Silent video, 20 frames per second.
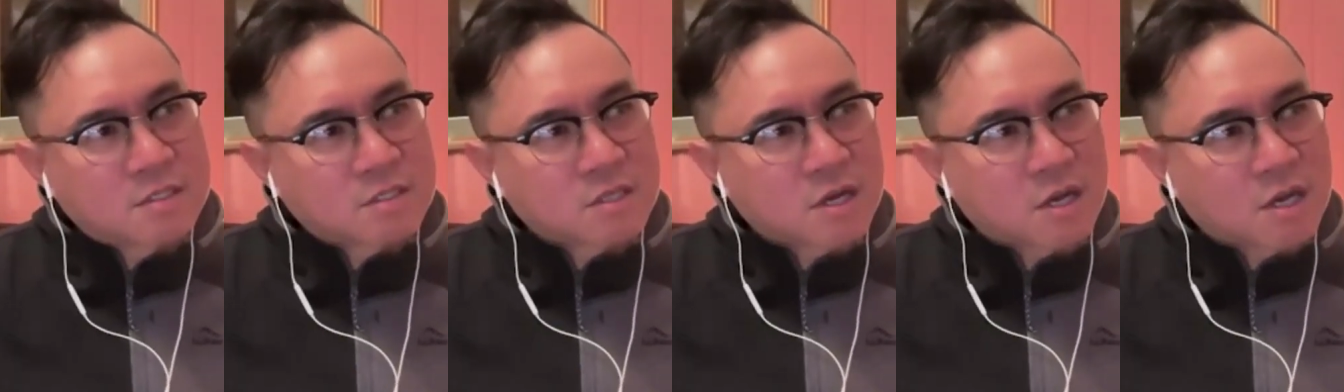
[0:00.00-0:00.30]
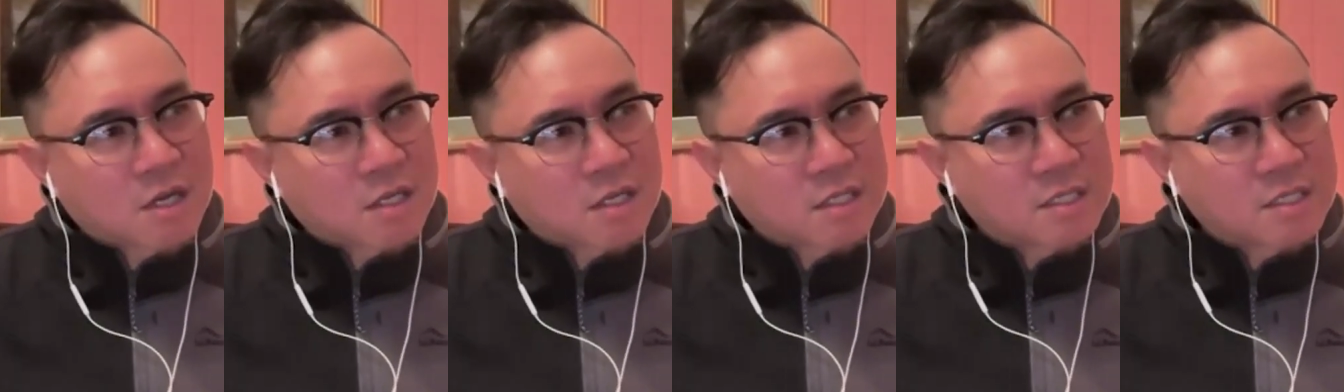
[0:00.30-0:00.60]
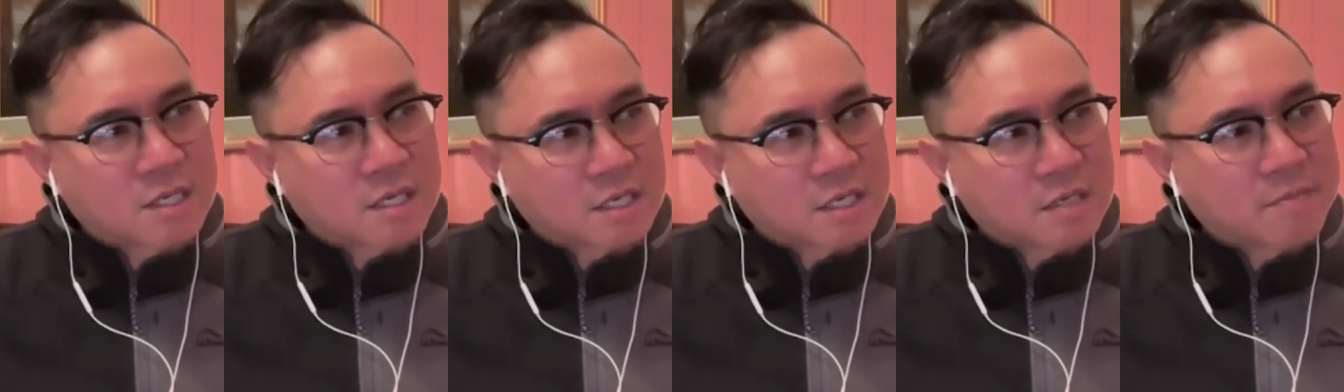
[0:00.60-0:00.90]
talk a
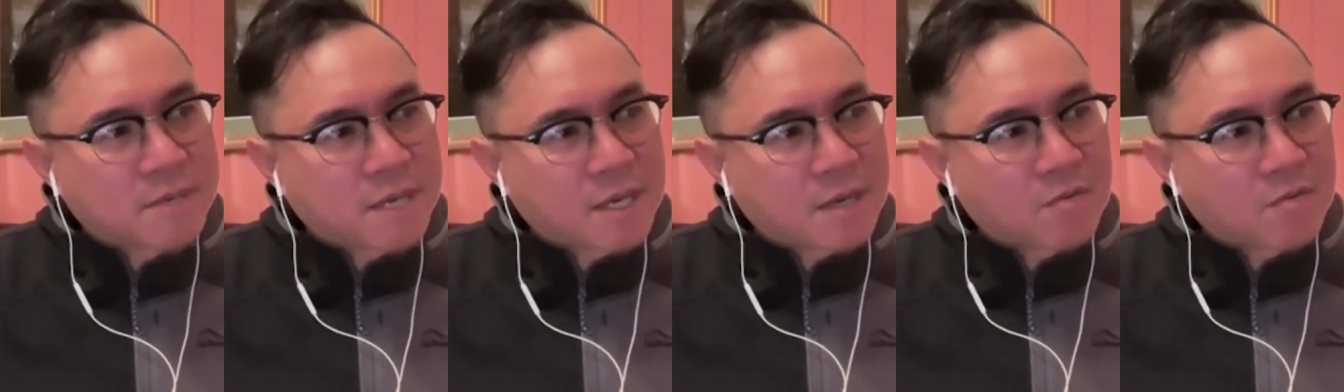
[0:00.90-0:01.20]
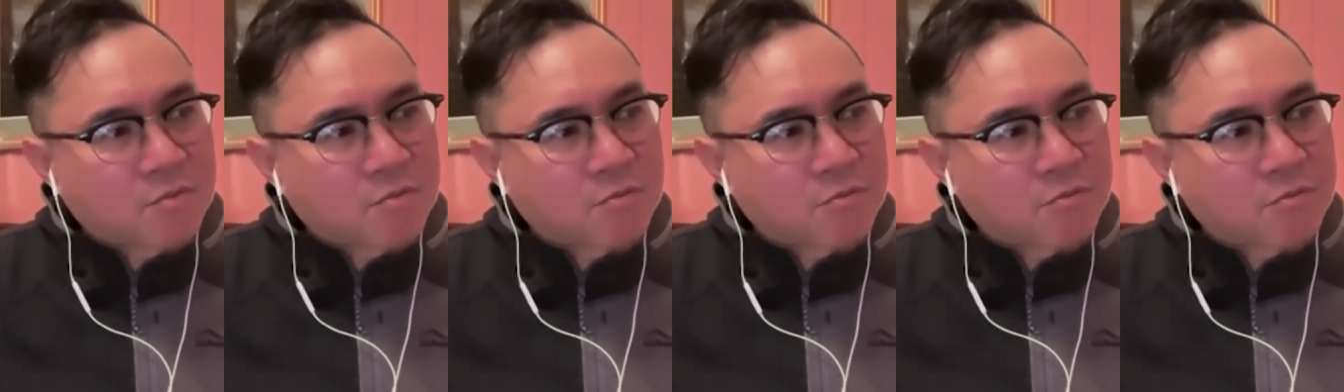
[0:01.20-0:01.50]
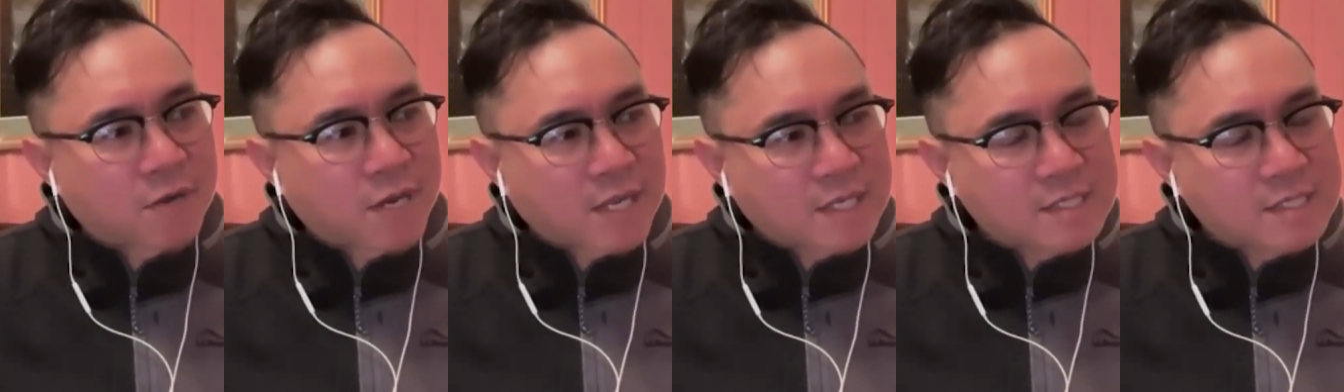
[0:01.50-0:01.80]
ton about
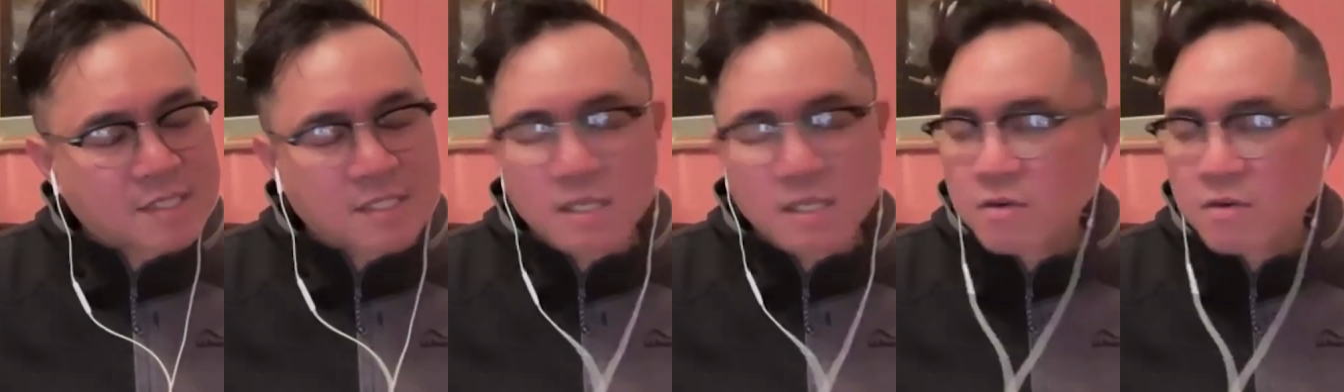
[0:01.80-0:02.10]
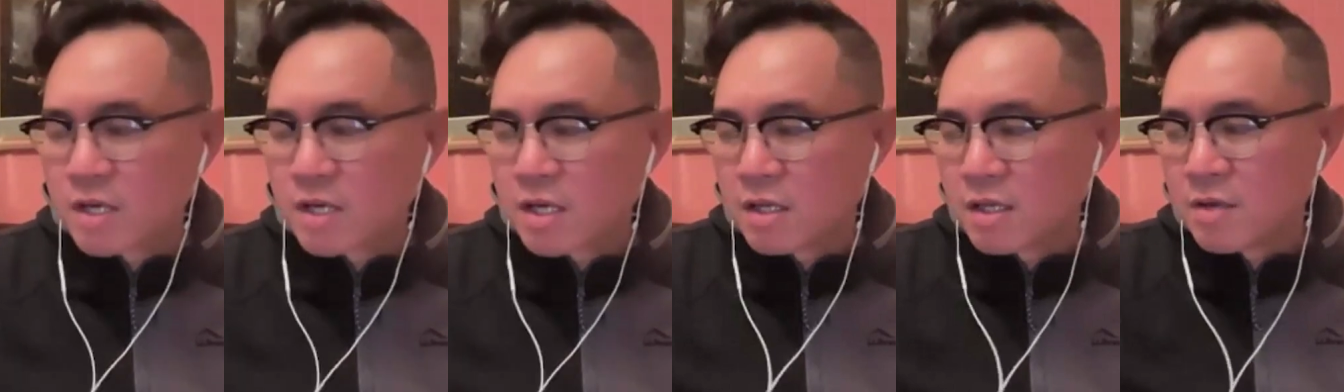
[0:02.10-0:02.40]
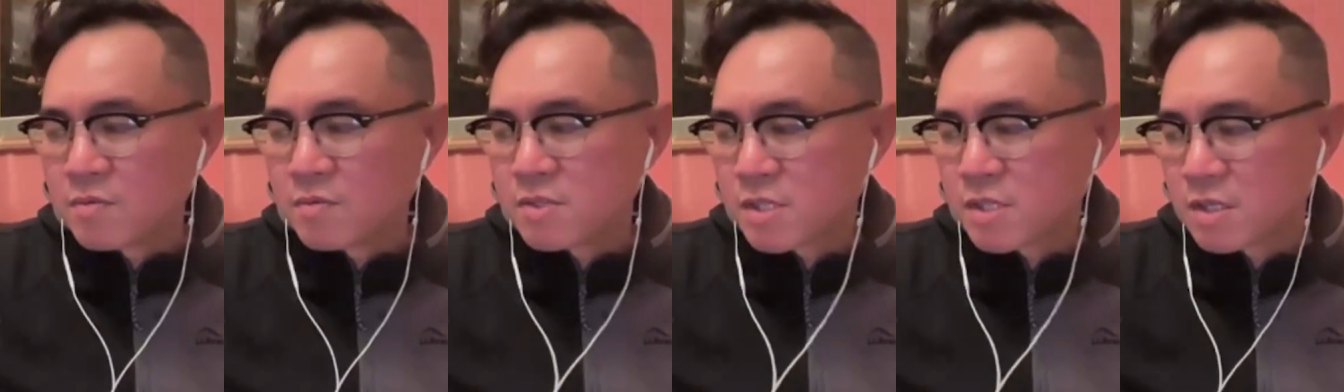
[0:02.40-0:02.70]
race, you know, and
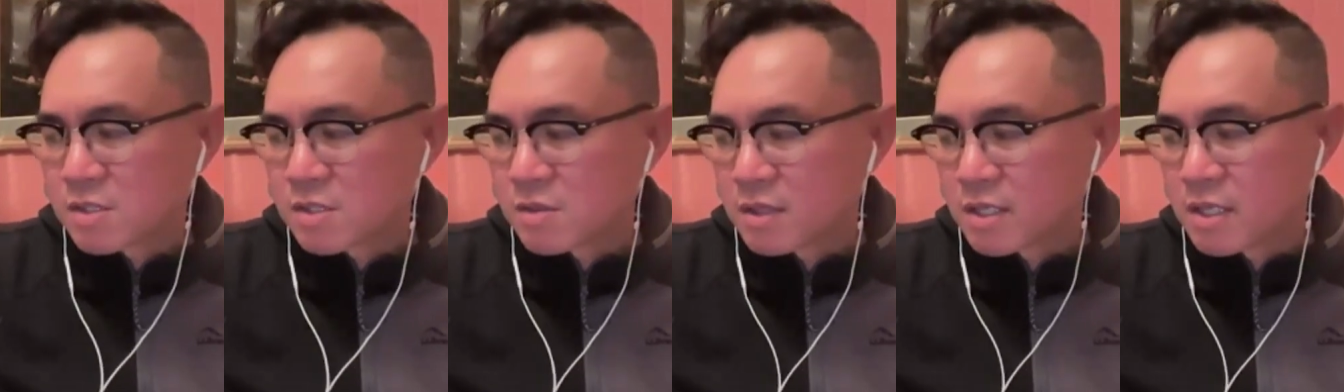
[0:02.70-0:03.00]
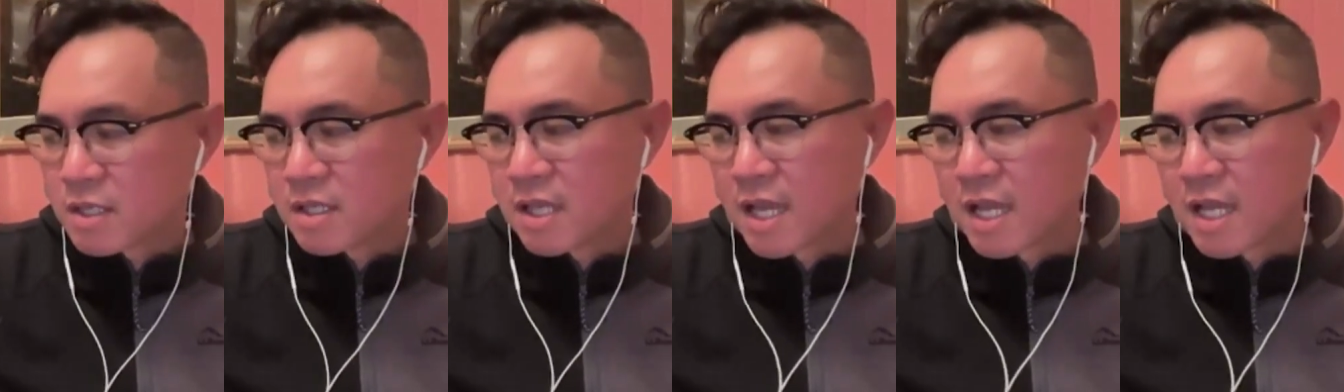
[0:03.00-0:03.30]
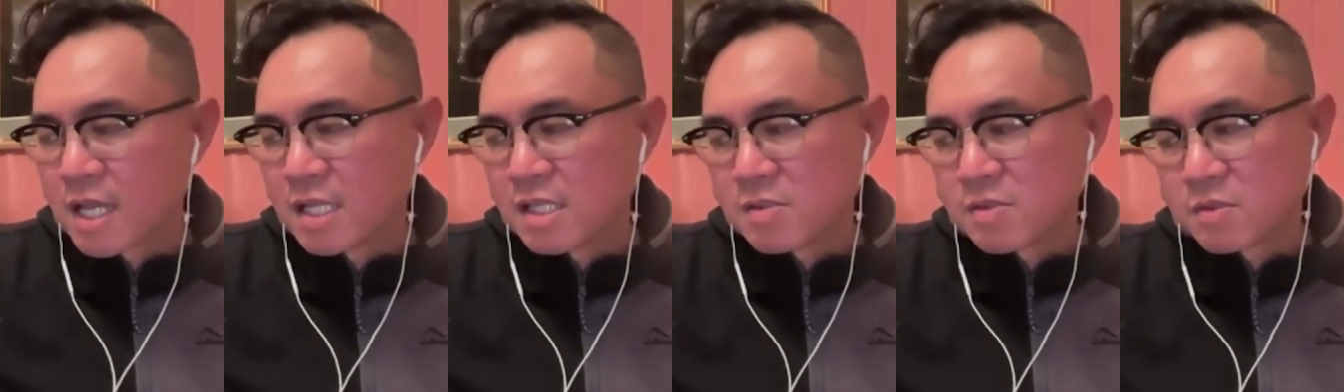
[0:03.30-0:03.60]
that was also like in the
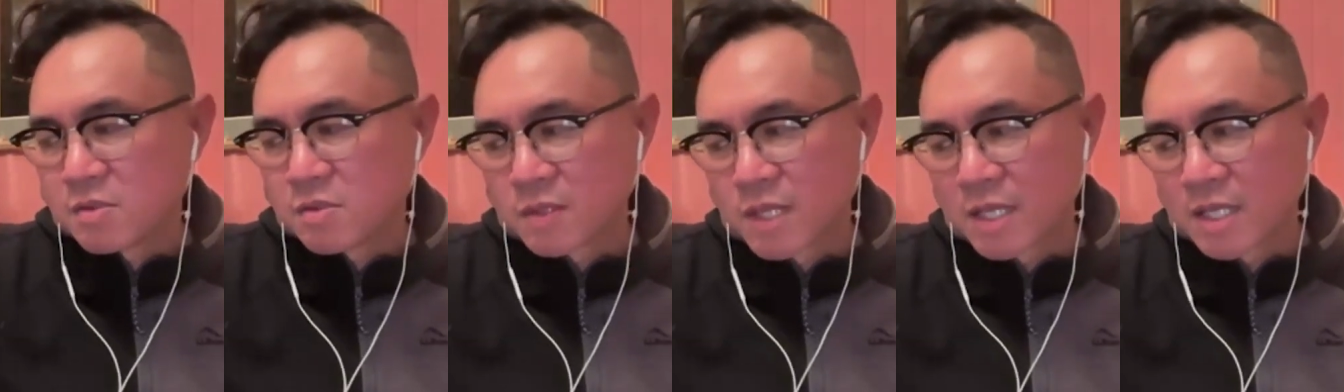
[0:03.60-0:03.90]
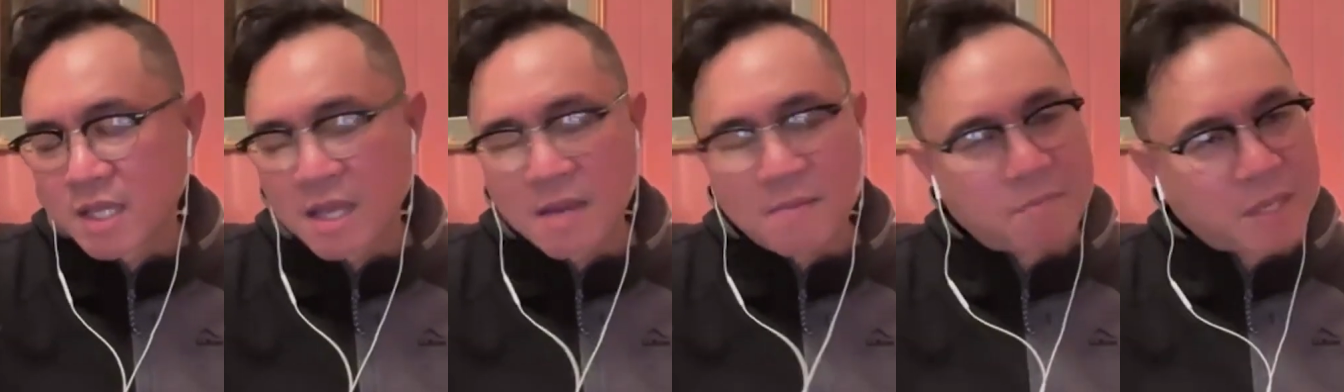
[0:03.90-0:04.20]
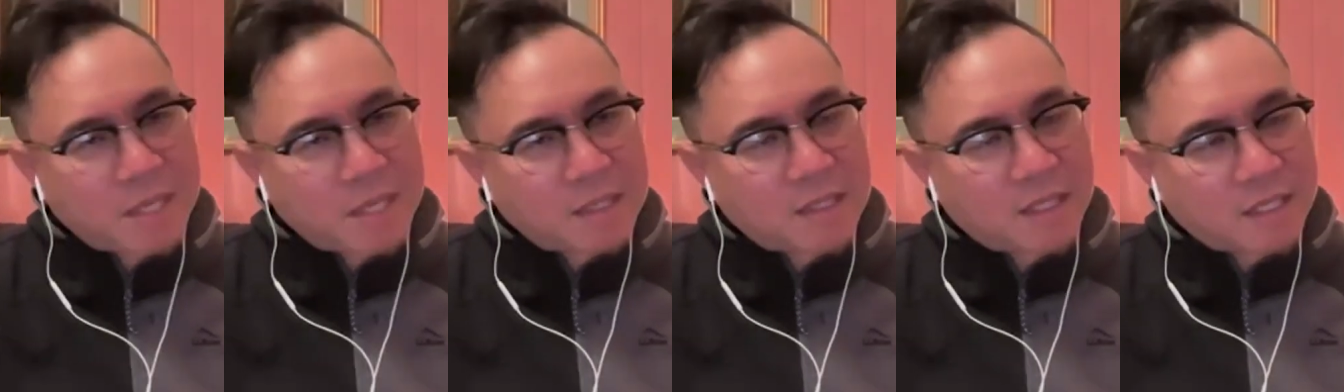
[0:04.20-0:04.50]
80s was when like that
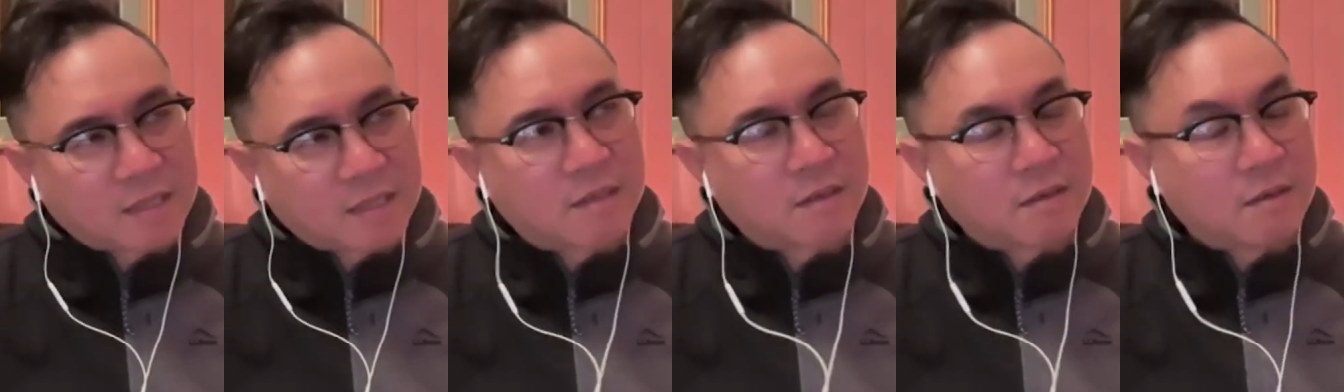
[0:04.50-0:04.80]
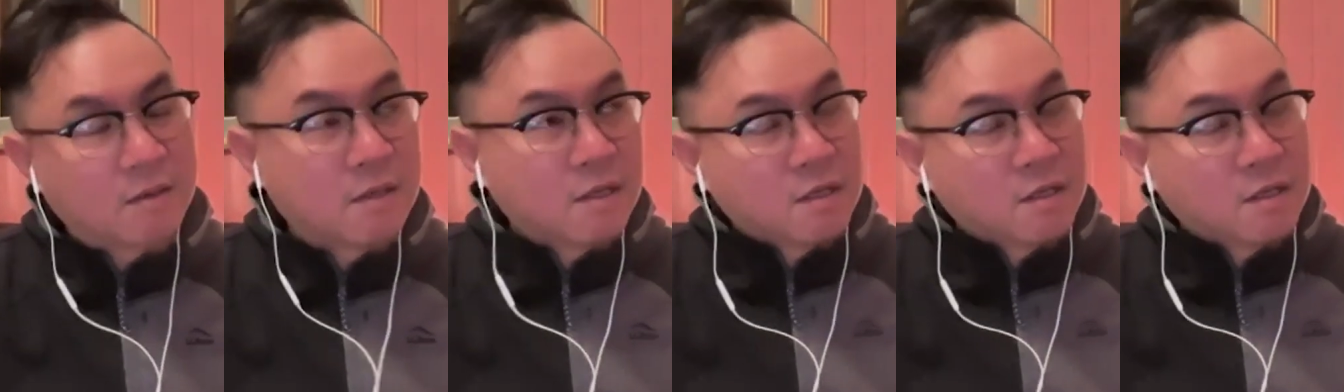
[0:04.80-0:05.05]
big like the